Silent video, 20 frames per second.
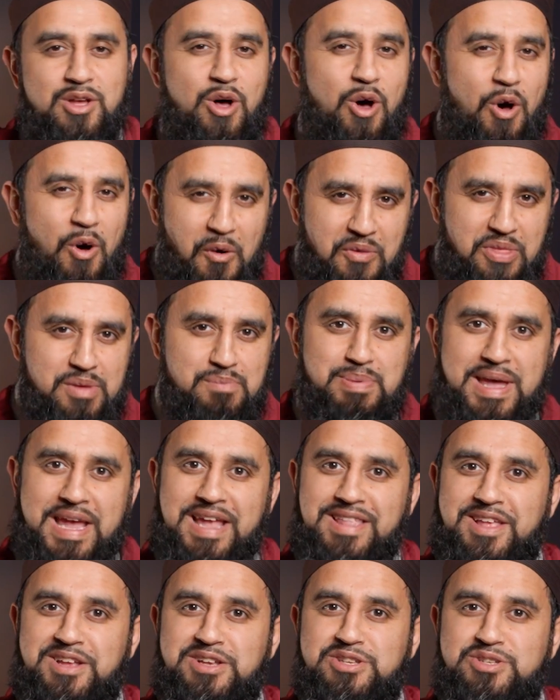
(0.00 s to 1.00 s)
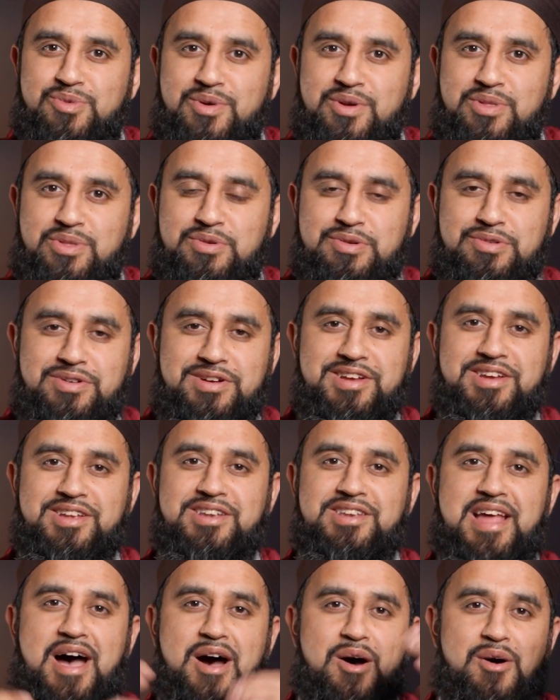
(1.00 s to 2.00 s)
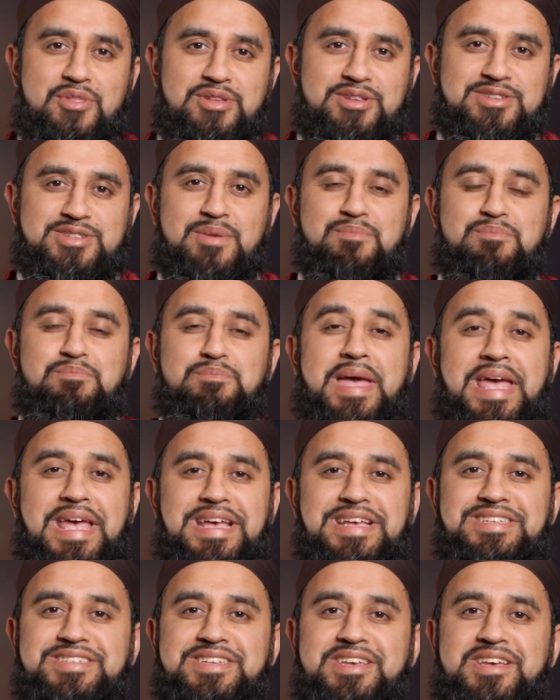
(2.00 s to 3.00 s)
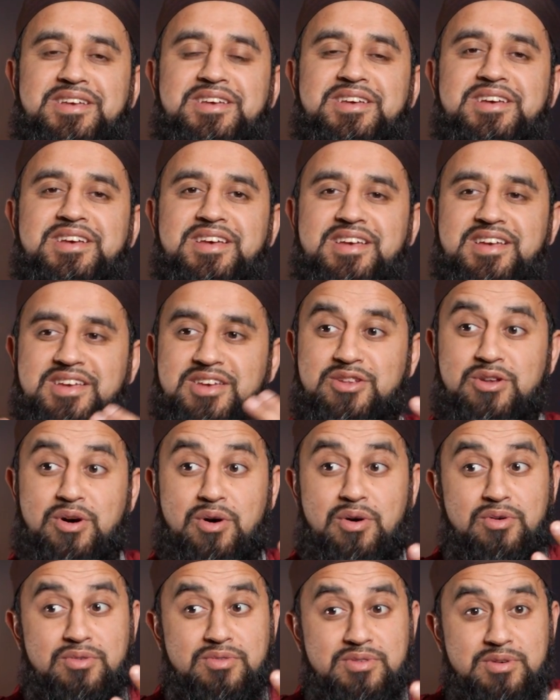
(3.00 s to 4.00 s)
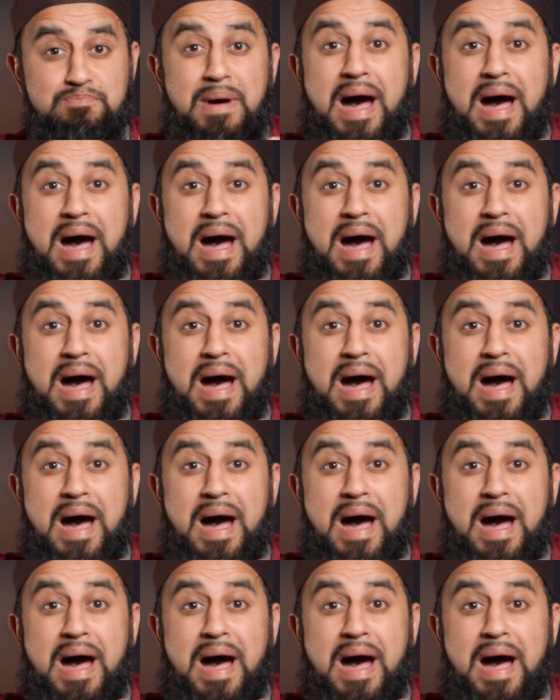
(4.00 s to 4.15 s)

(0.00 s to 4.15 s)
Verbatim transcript: All the pain that he's going through, now this amazing you know,